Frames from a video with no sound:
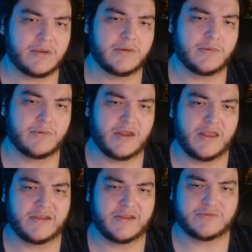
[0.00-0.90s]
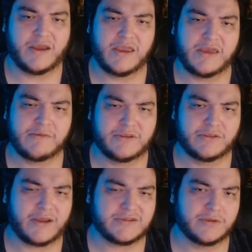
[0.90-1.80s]
And that's why him and
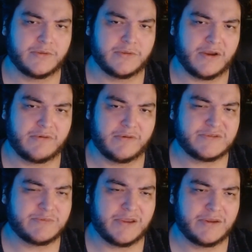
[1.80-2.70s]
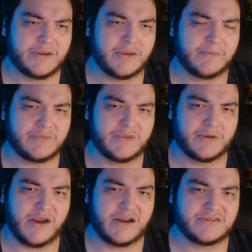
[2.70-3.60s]
Lex Luthor have always been the
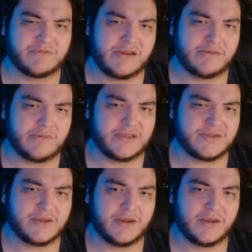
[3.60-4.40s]
greatest of enemies.